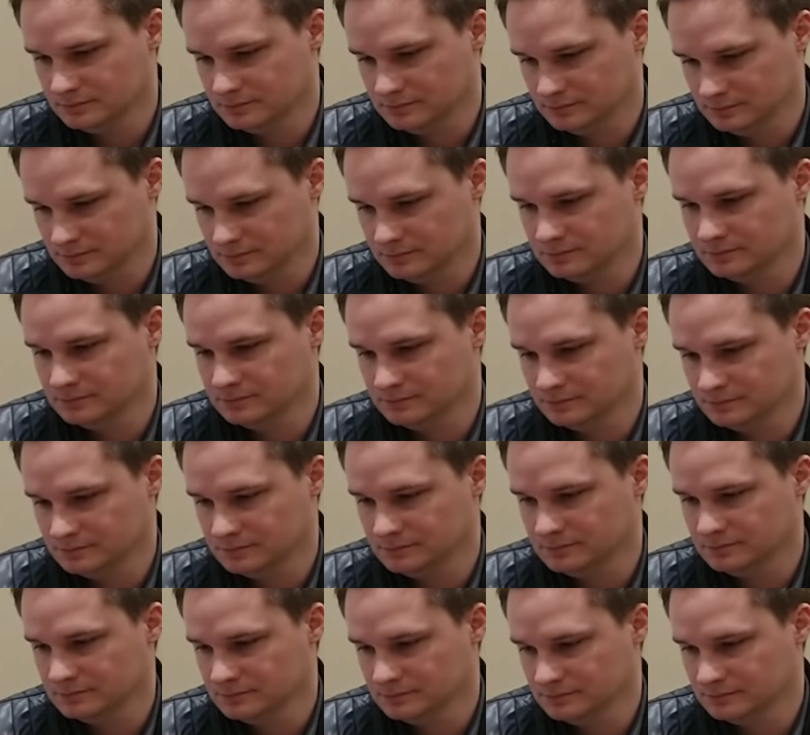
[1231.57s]

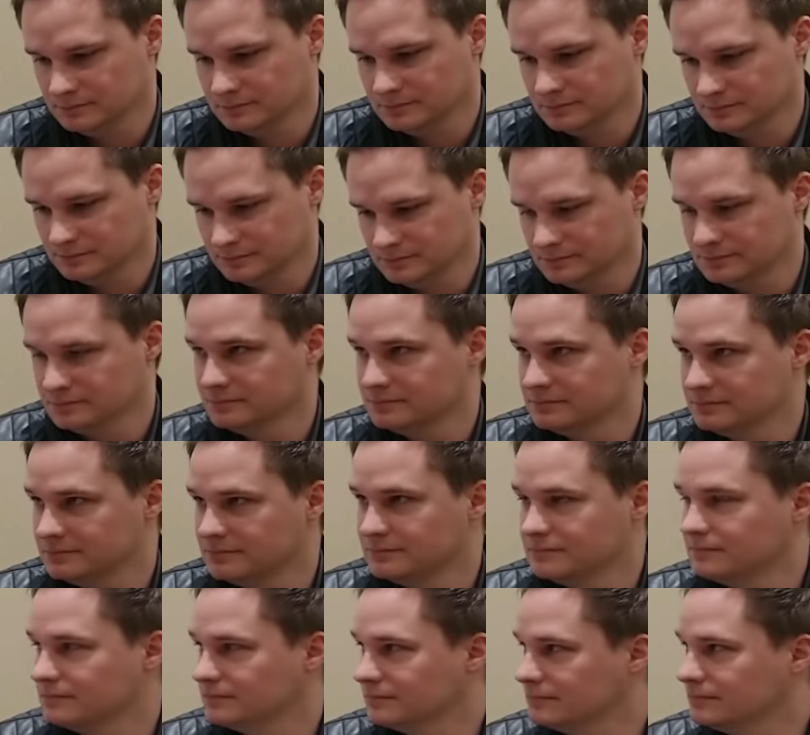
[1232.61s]

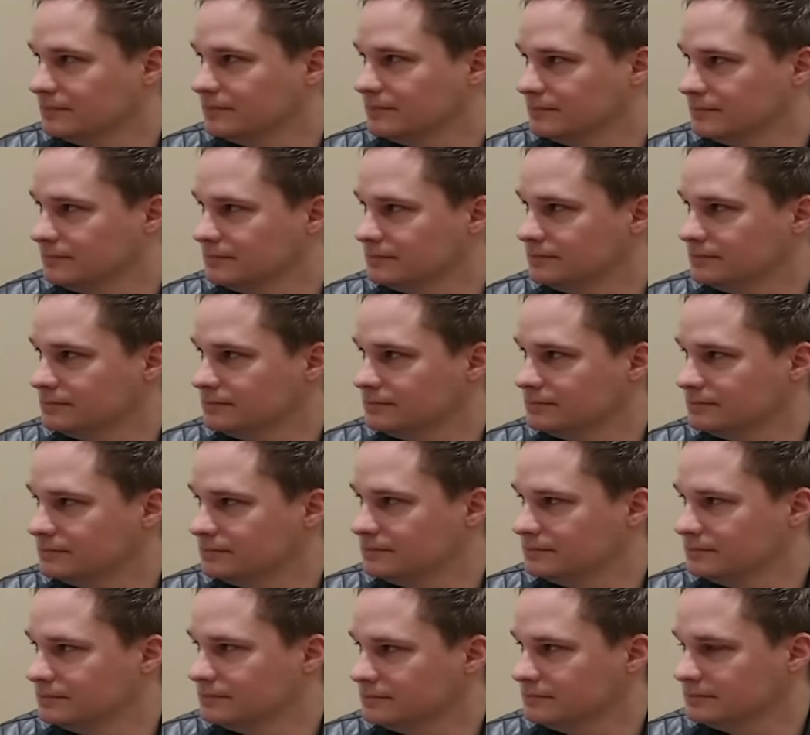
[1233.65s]

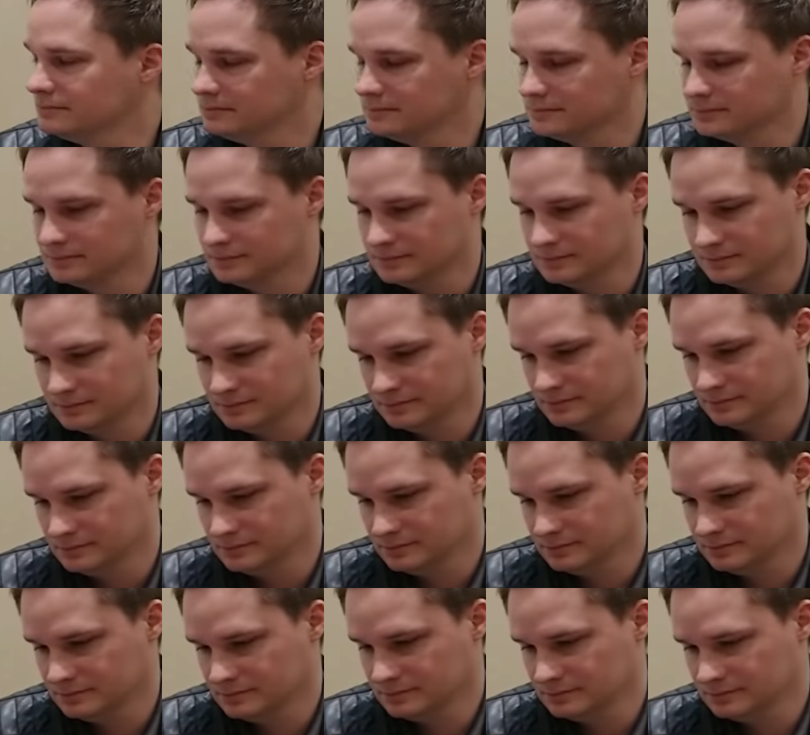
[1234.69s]

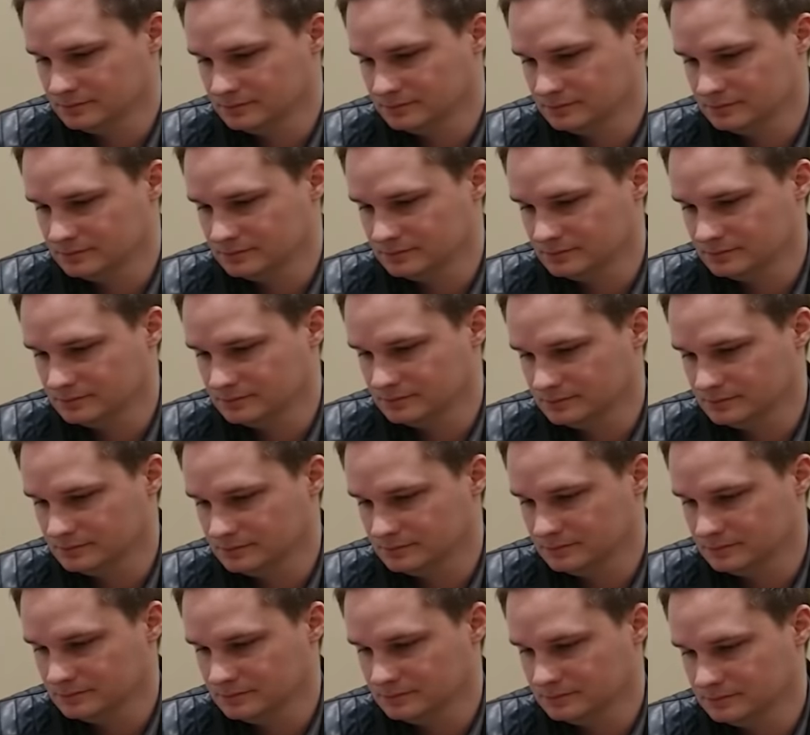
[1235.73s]

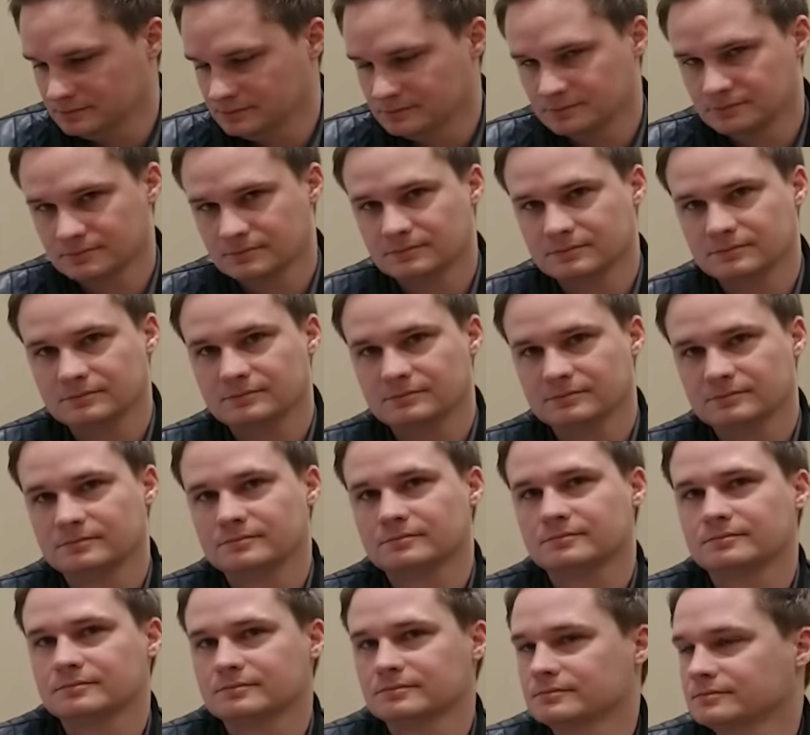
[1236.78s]

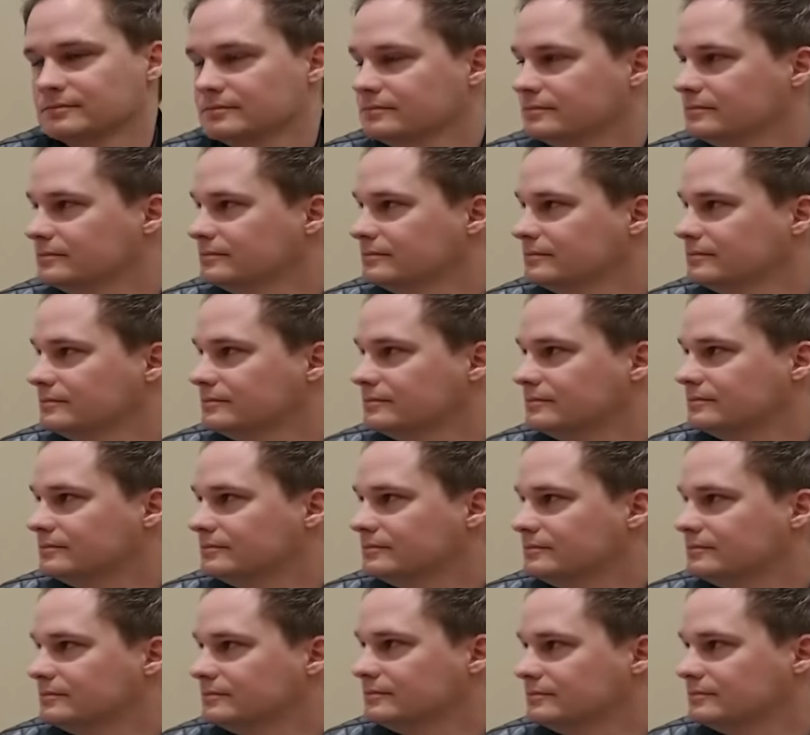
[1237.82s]

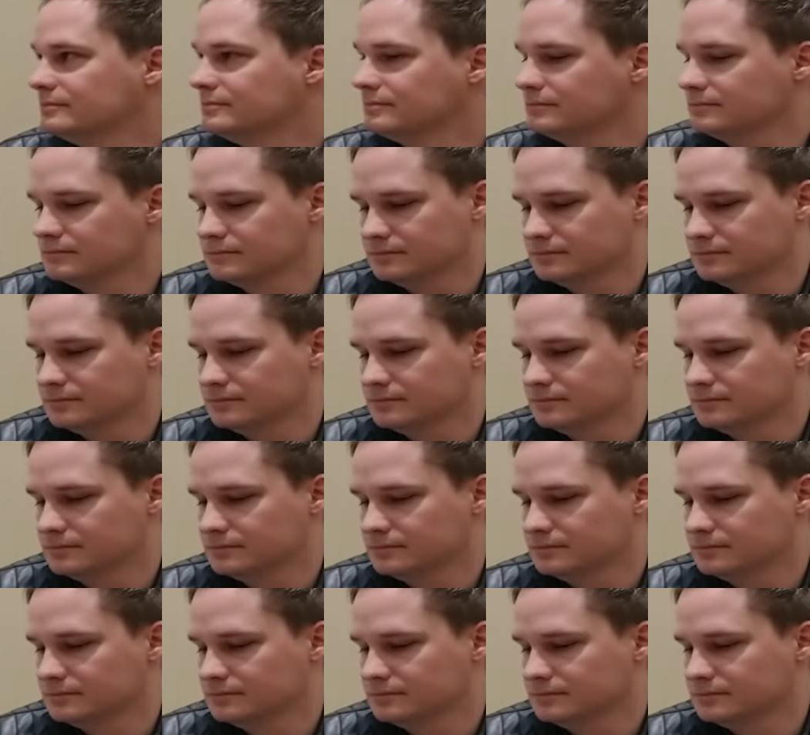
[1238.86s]
This person isn't speaking.